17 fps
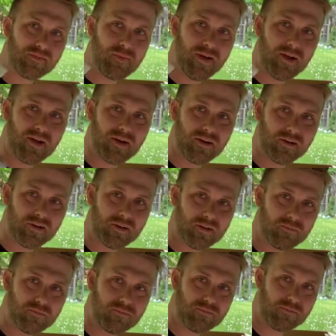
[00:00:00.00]

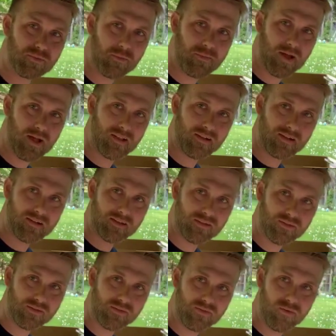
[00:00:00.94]
spare
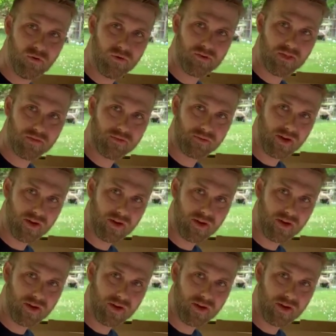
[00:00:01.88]
propellers for the